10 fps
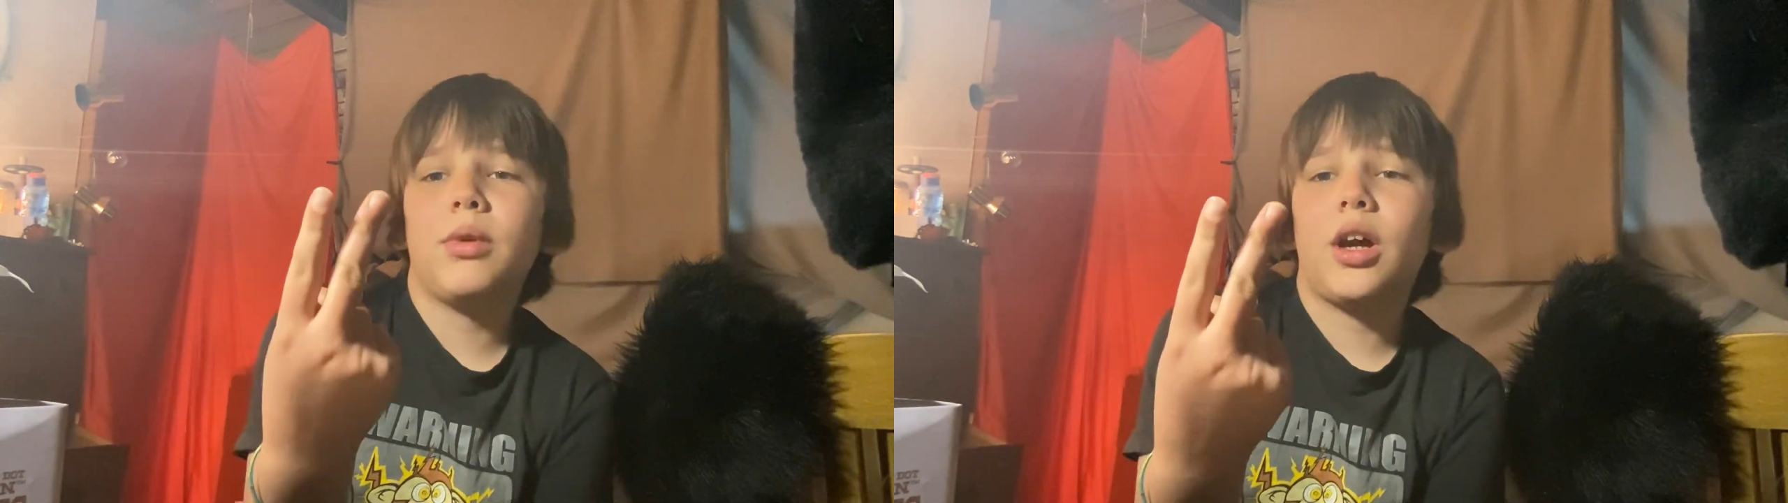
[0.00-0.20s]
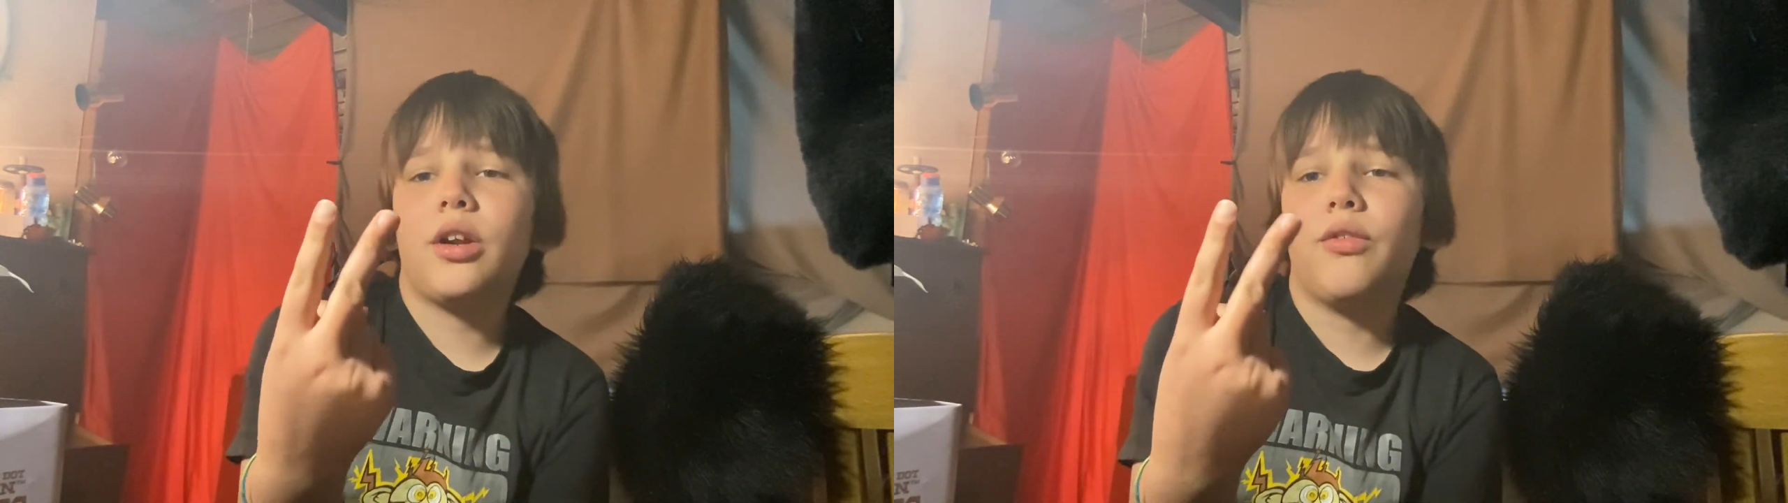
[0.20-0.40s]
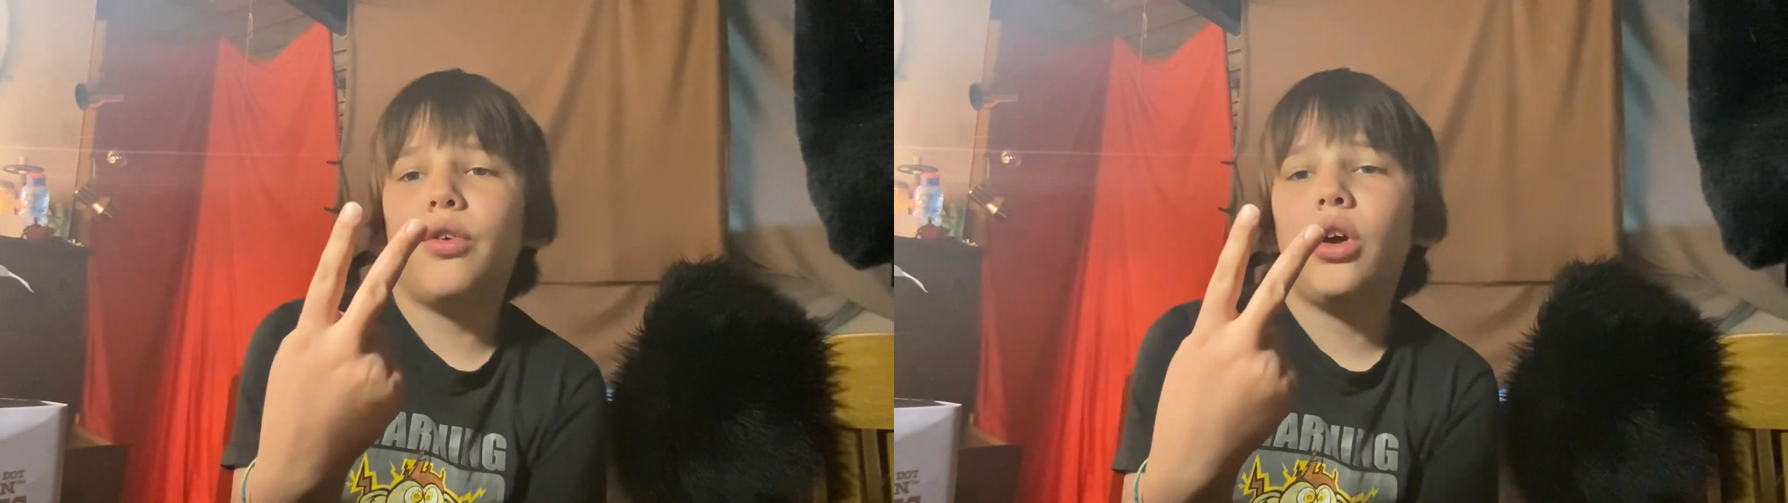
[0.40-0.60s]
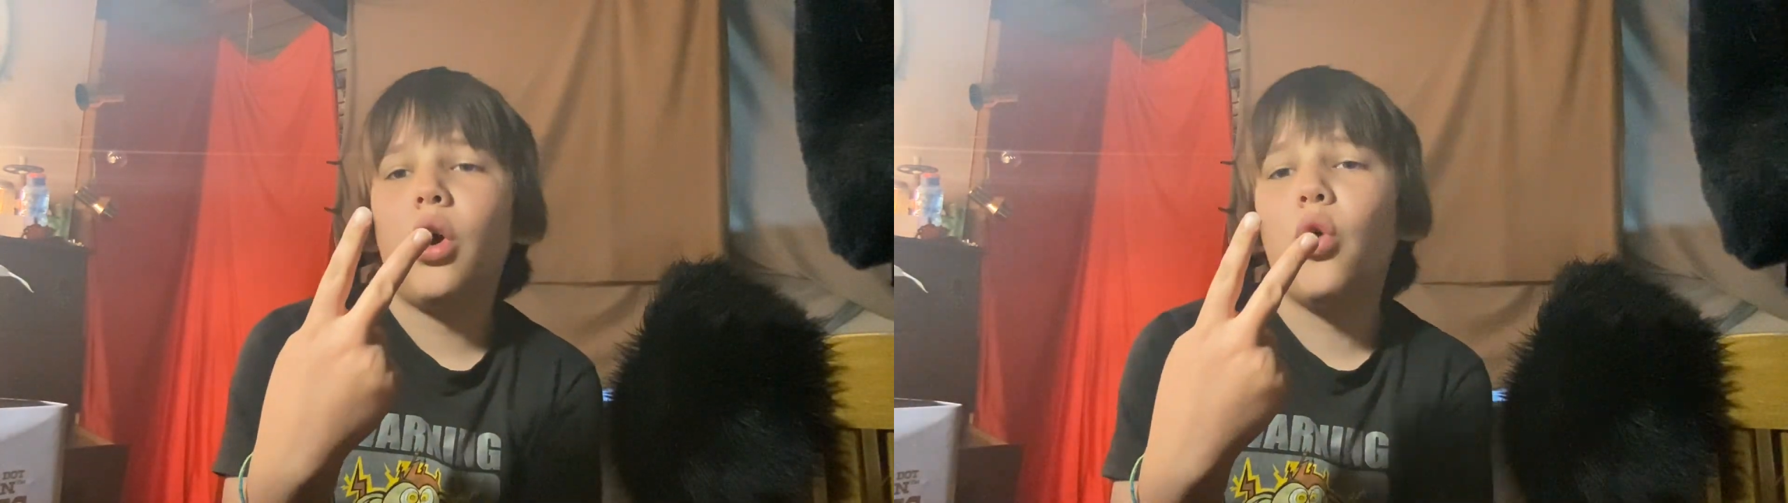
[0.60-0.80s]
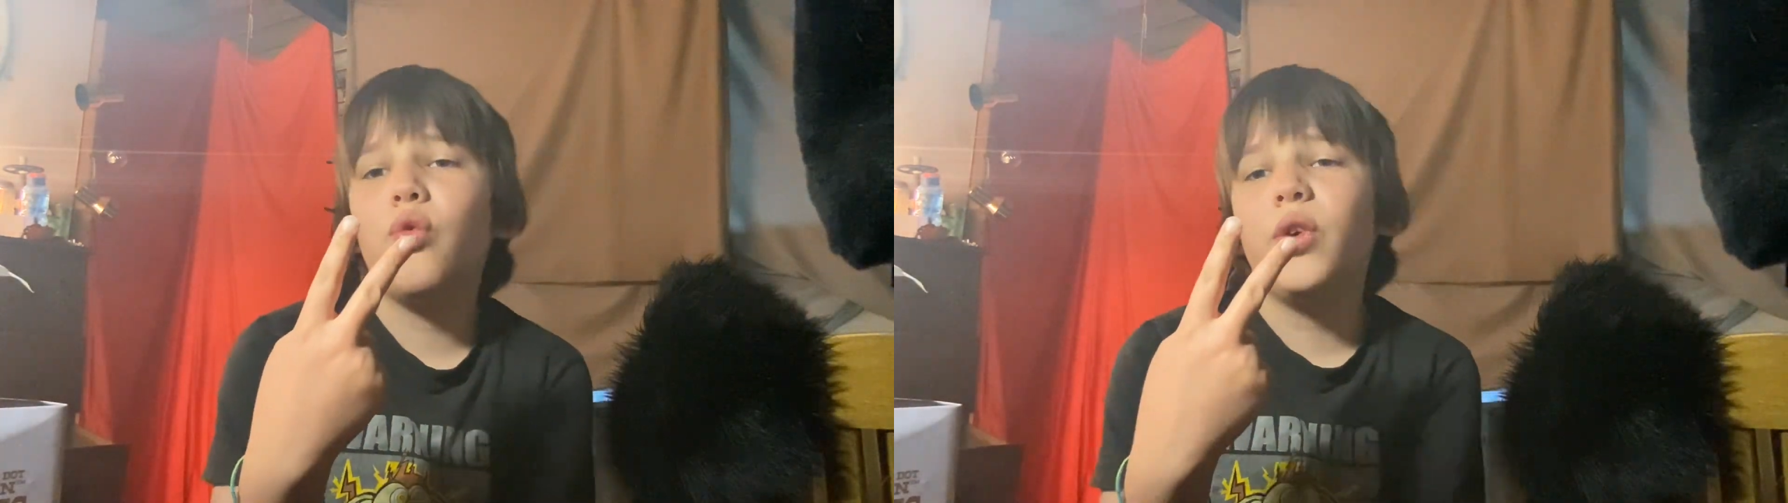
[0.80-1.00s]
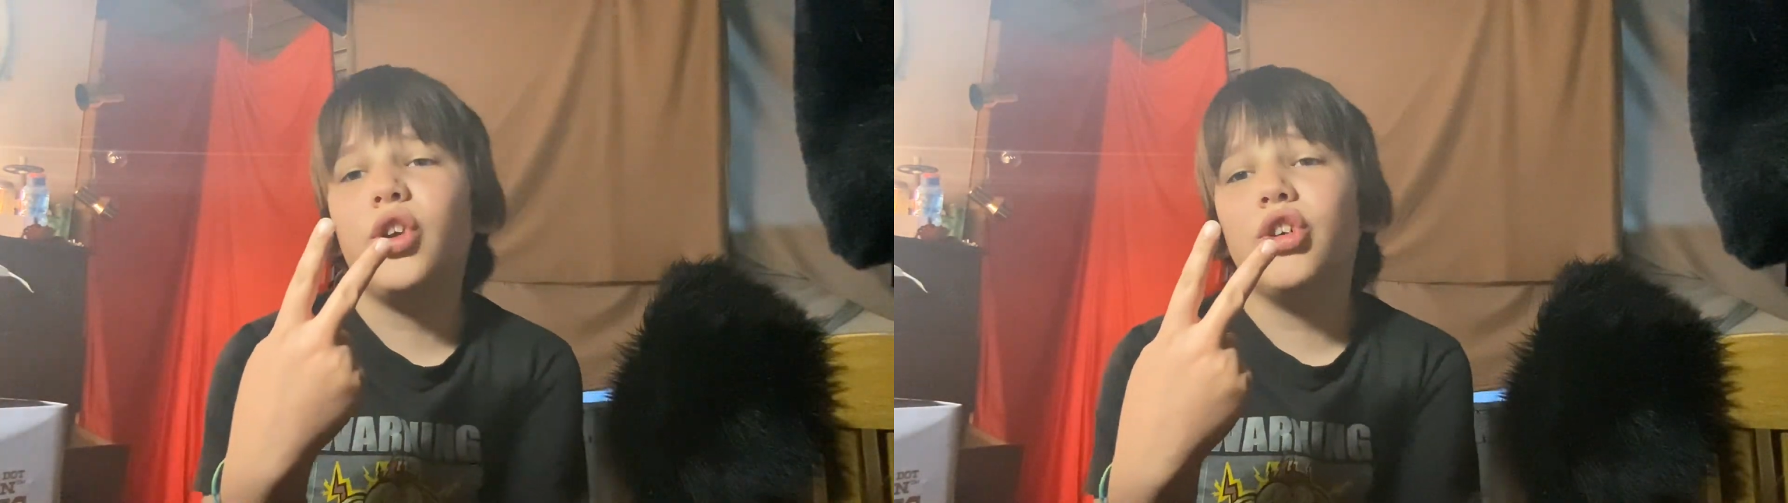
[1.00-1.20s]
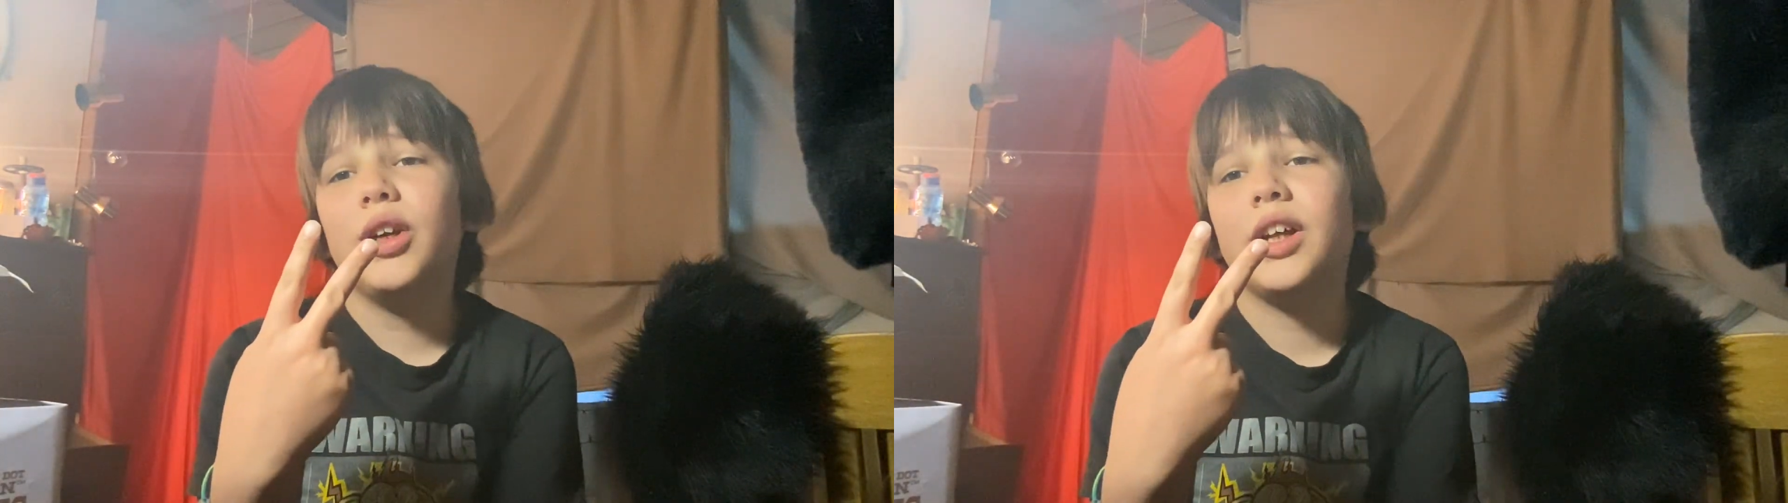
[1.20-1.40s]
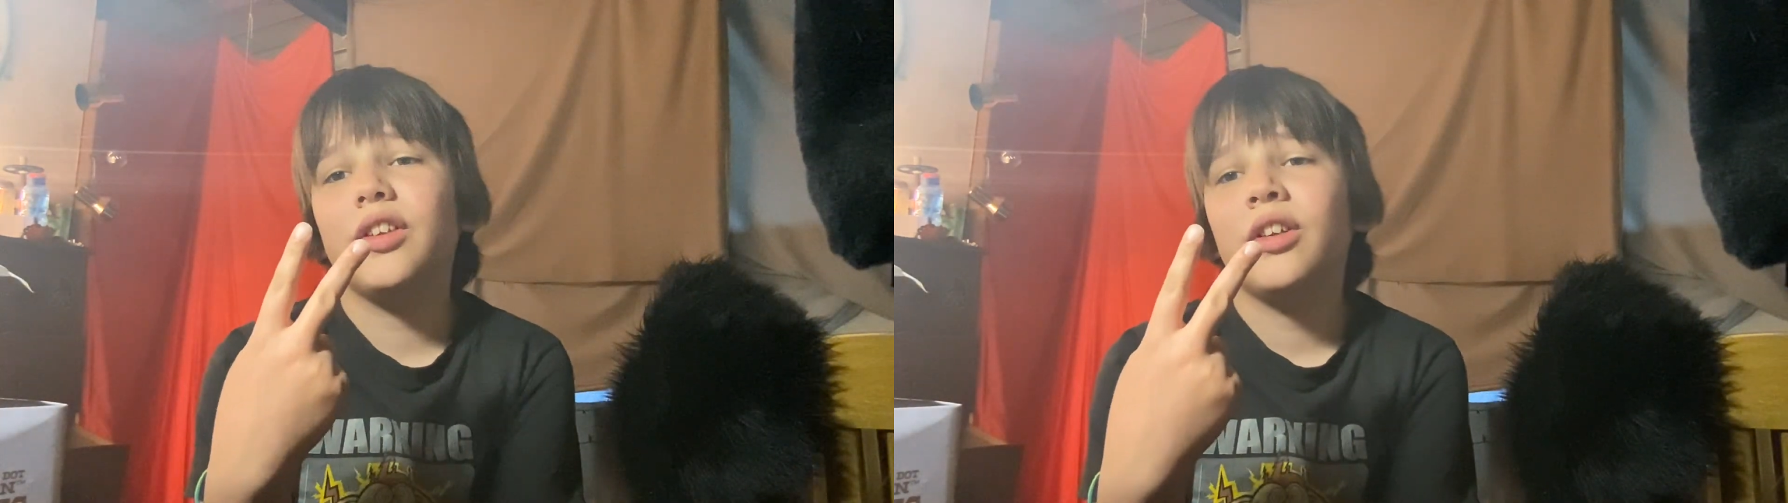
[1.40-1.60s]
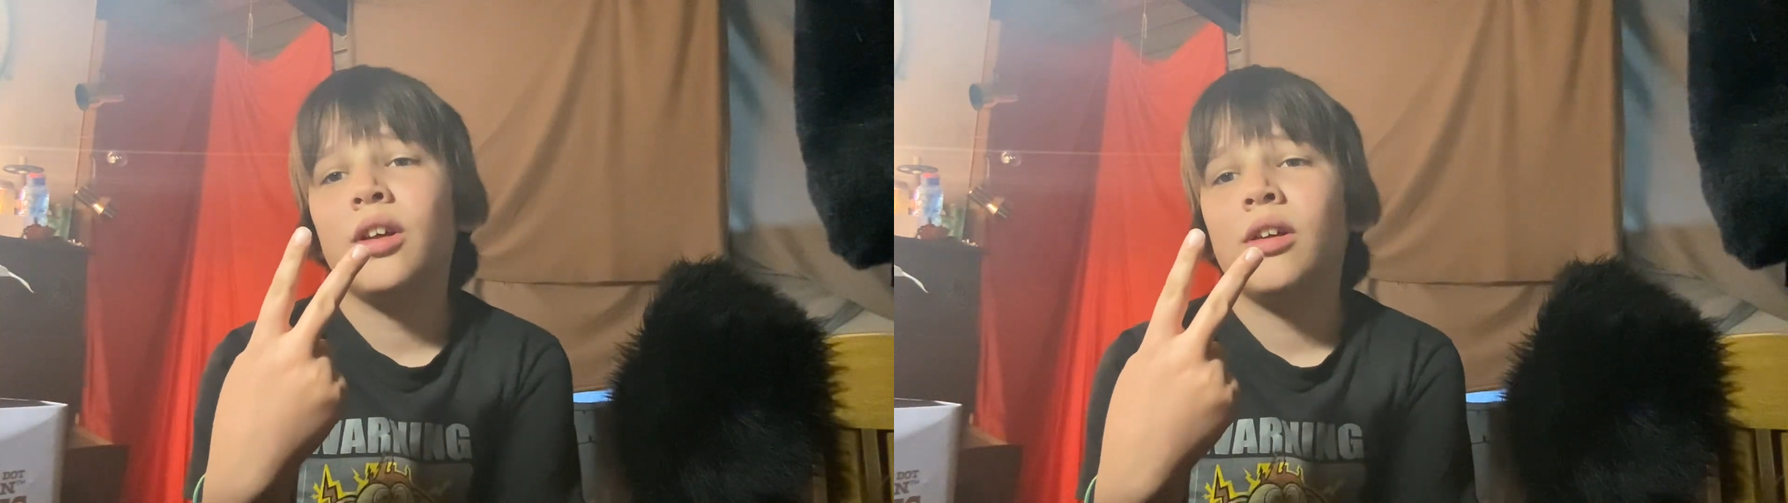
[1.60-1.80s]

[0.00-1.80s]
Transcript: kind of overdoing it.